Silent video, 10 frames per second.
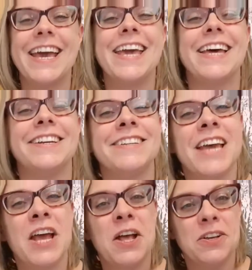And
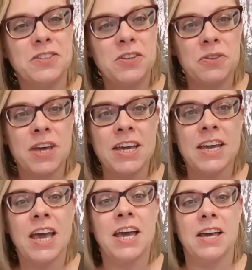so they
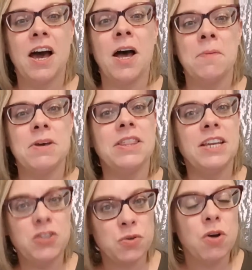
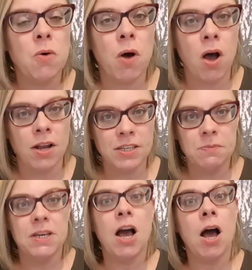do go on to
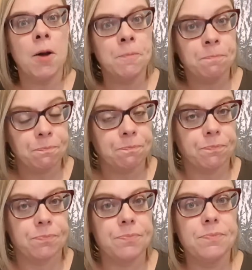become
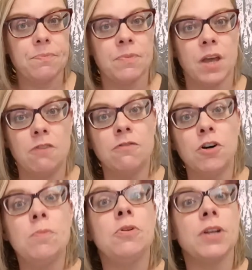
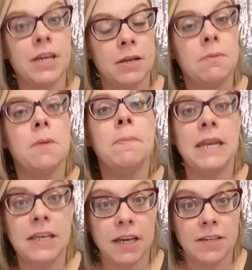verbal in
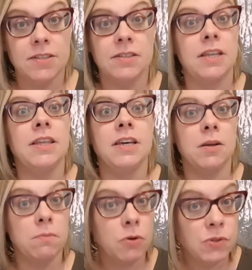many cases. I think
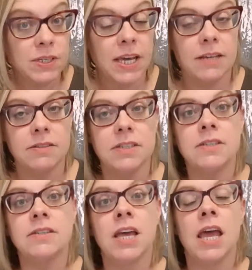in most
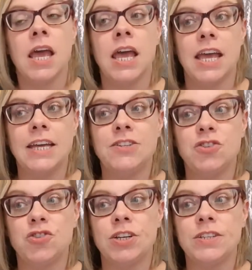cases, it's
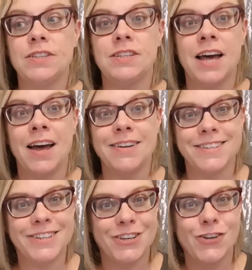just that,
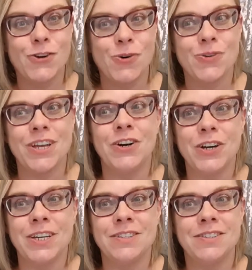you know, there
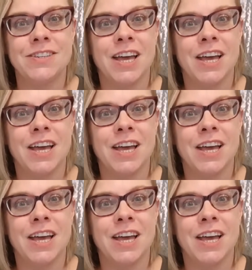is